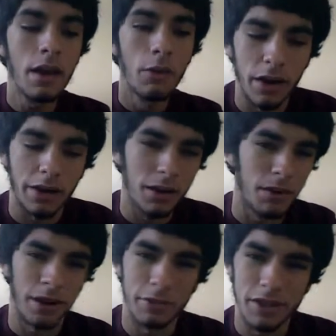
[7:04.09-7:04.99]
but come
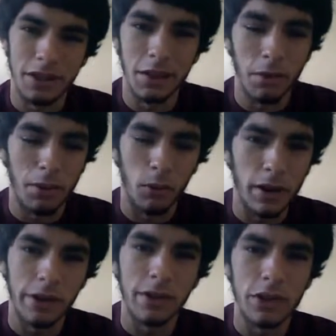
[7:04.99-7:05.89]
on, it was a little bit
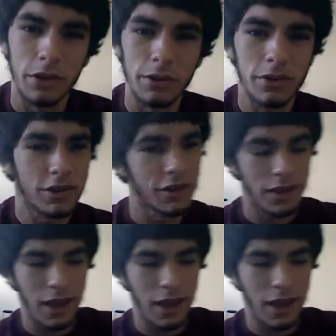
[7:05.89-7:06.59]
weird that she was just,